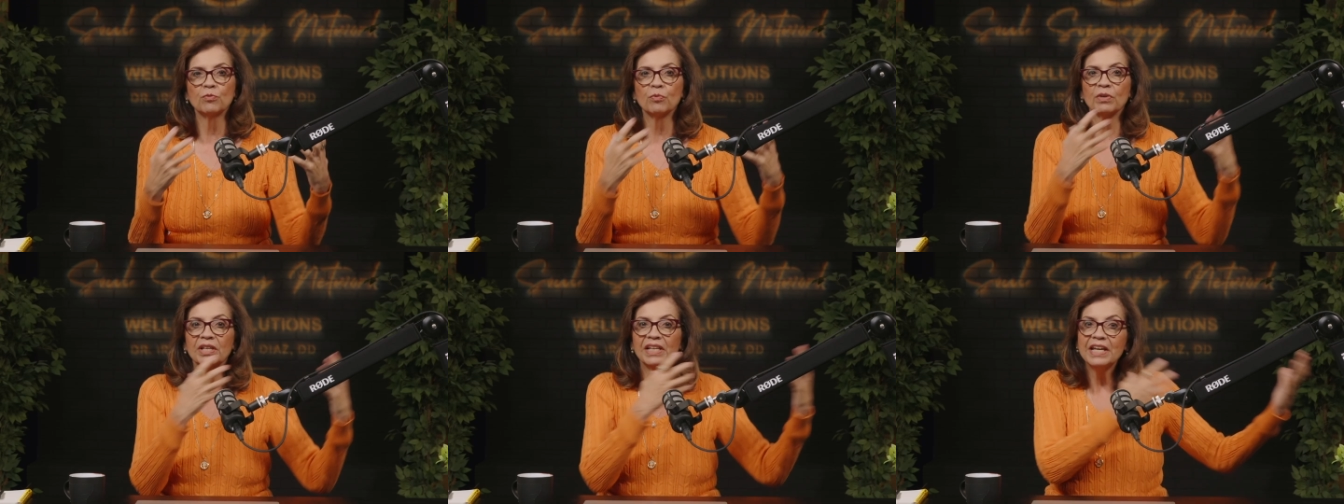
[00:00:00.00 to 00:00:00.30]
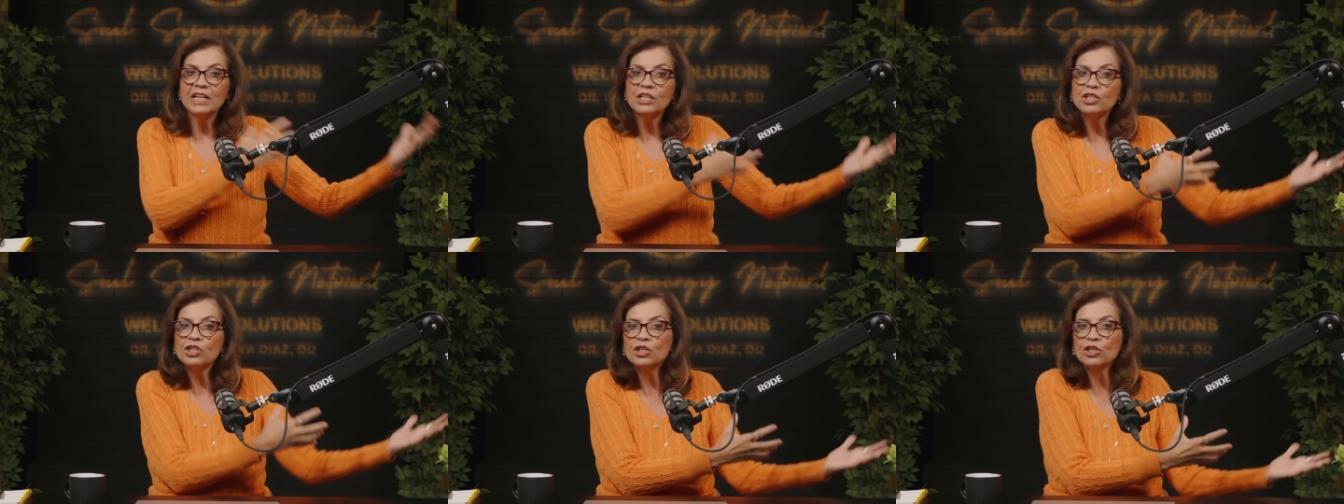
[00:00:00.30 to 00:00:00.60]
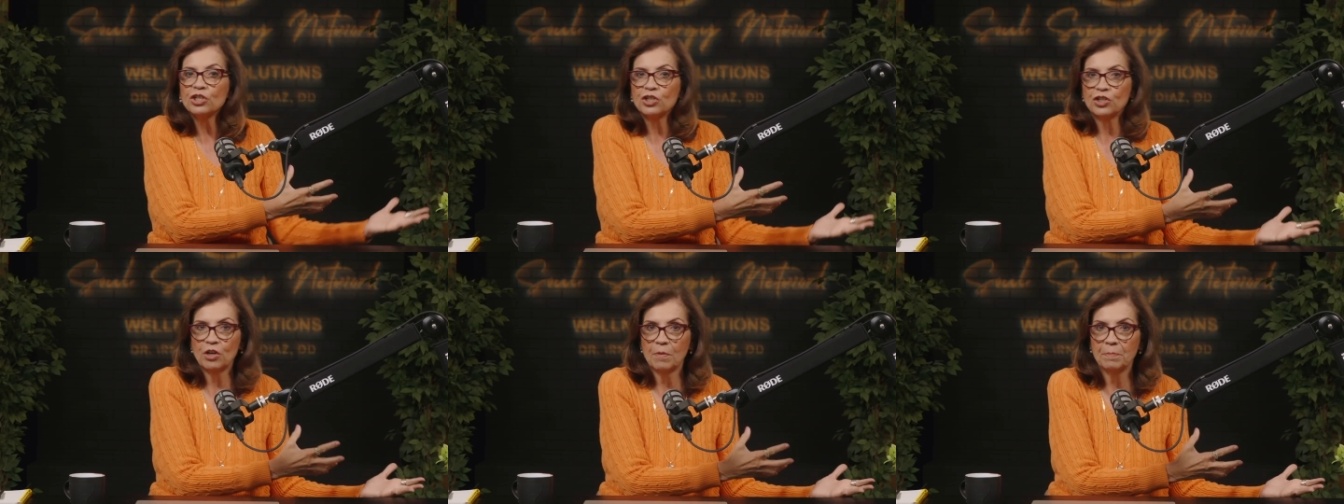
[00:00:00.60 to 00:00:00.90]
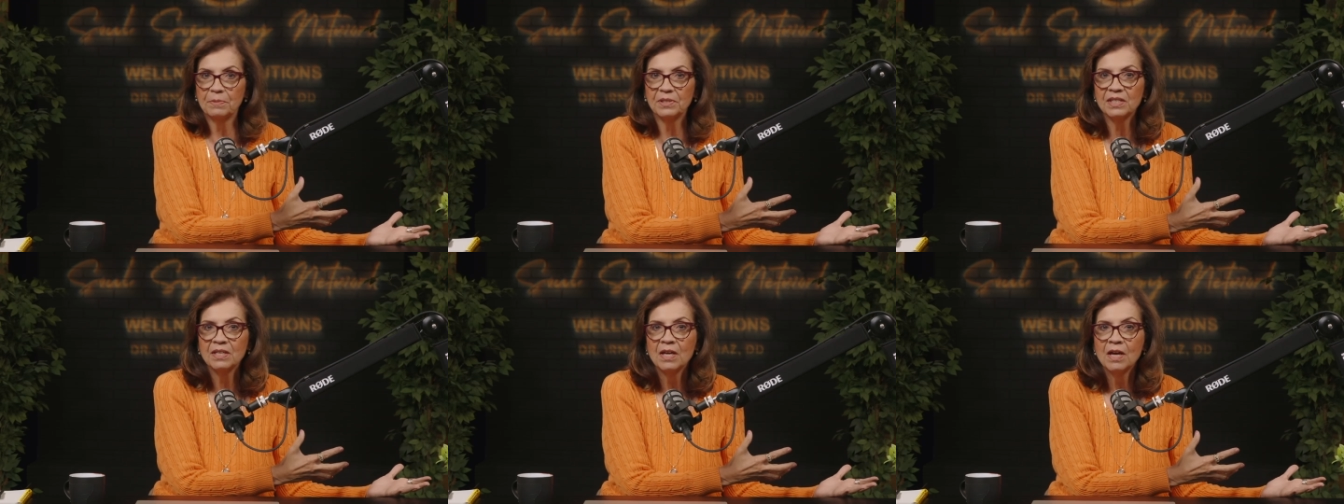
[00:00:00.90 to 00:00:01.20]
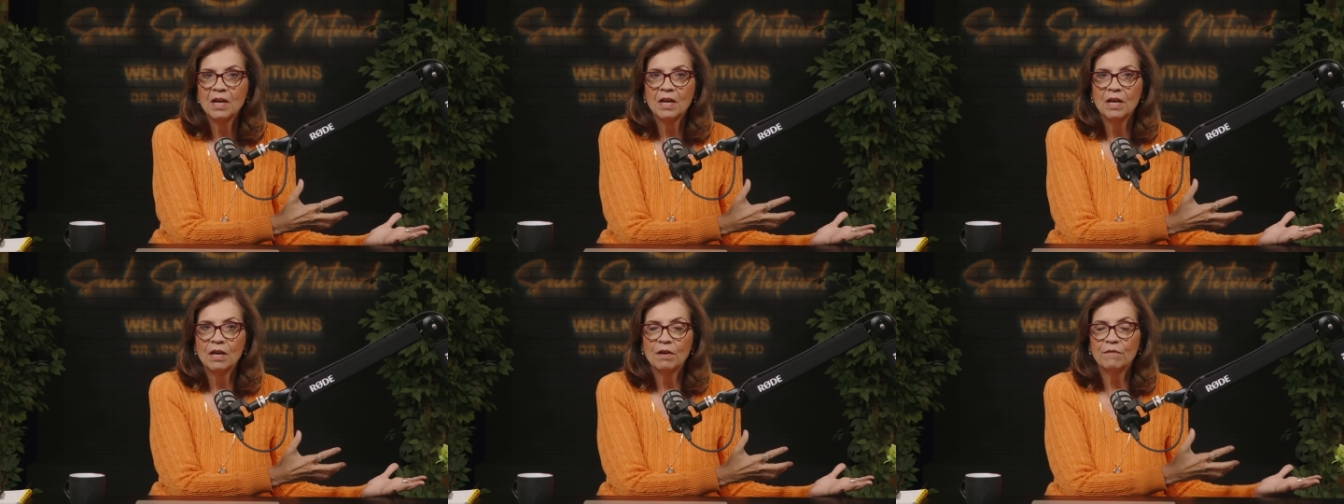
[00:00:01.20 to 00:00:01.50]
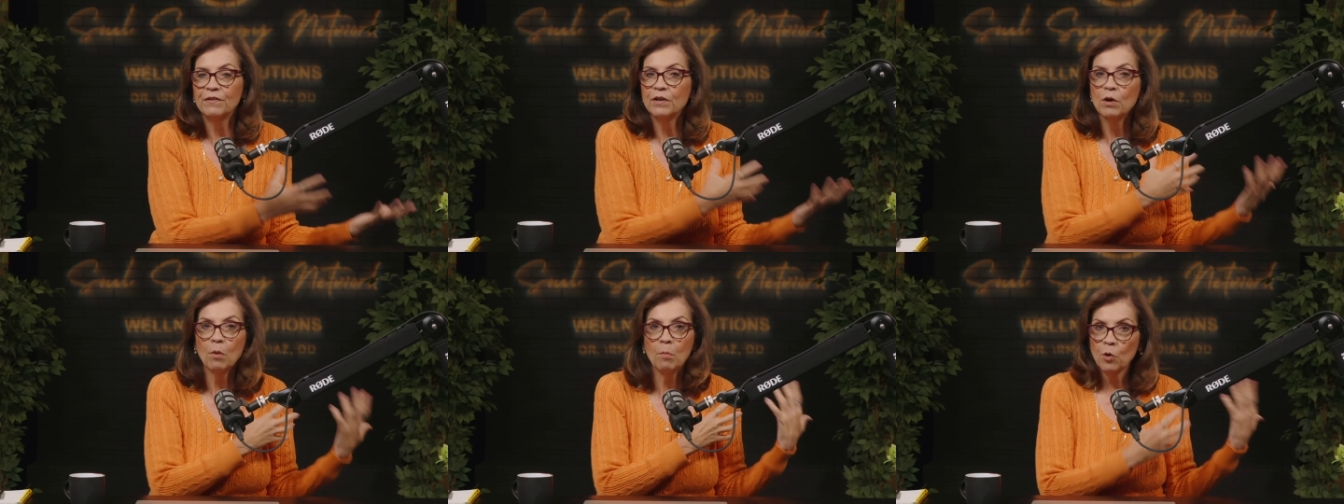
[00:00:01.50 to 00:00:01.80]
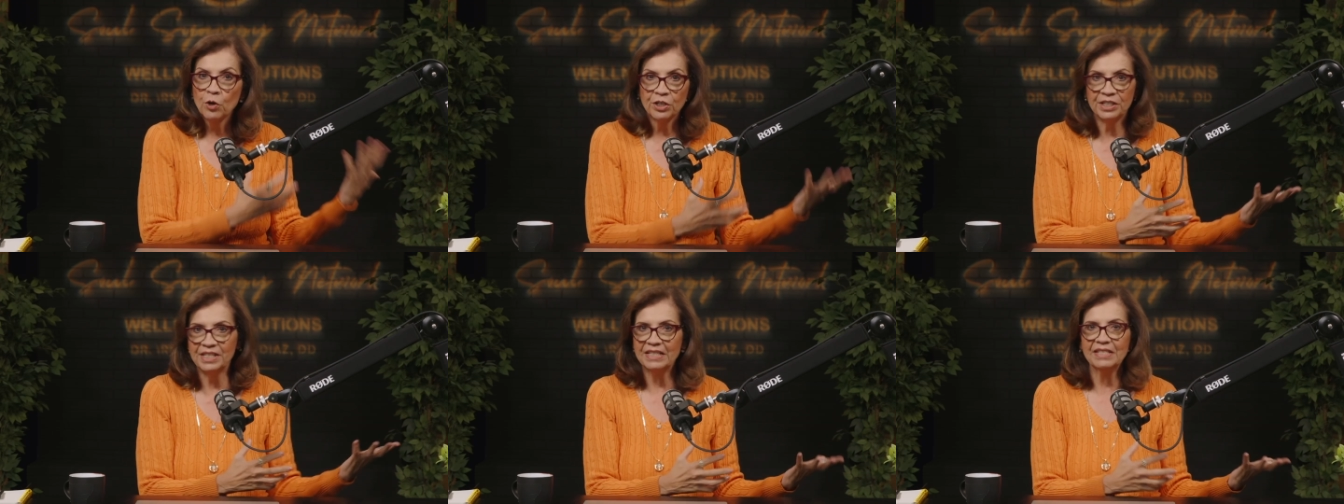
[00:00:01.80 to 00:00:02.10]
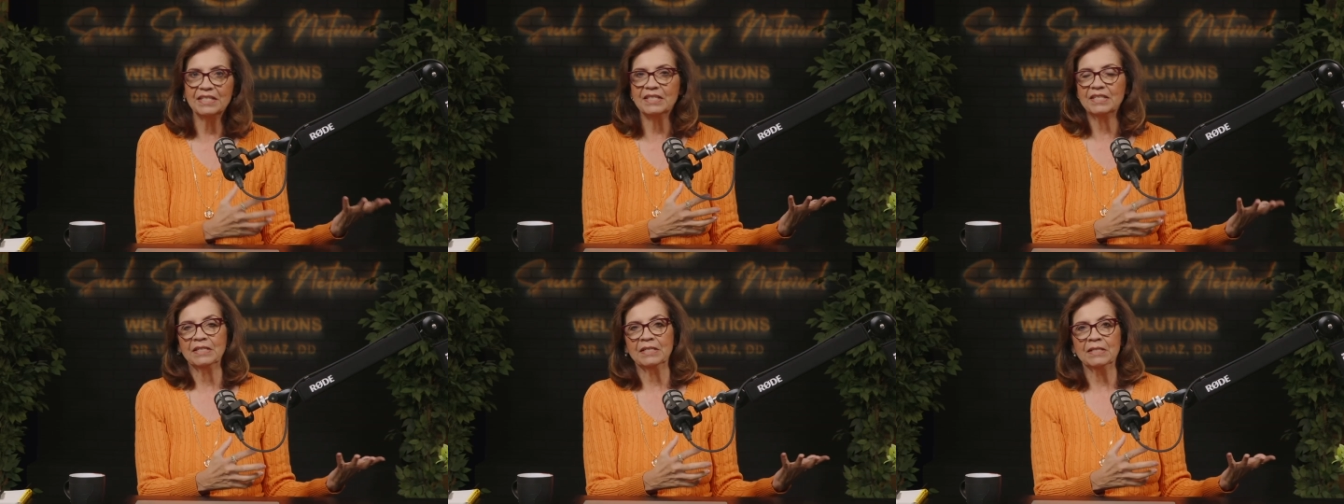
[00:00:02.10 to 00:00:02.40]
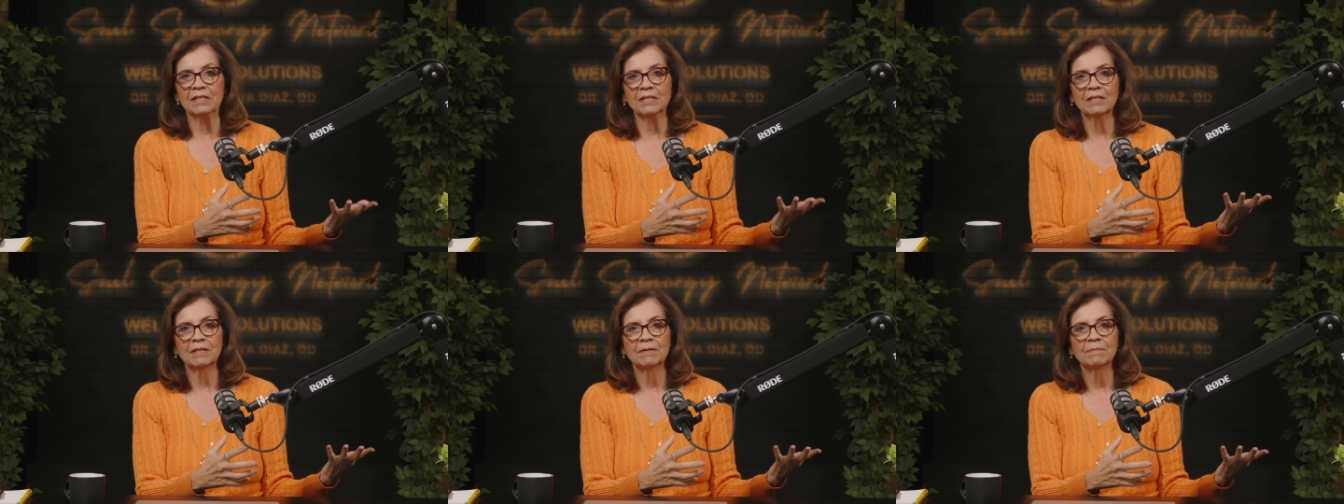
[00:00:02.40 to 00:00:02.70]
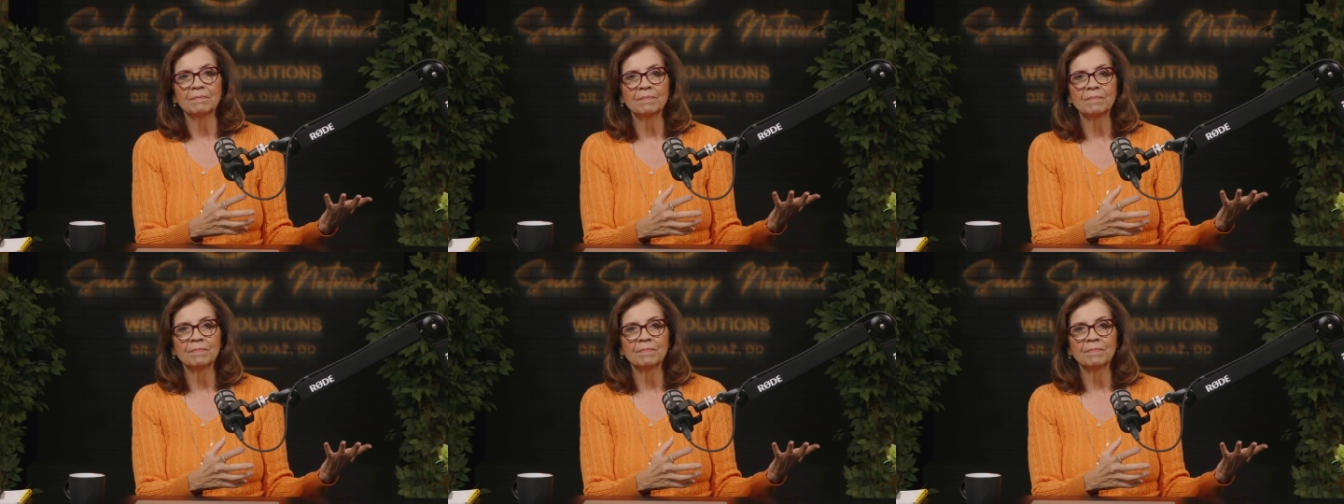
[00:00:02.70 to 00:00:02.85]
relationships feel more distant.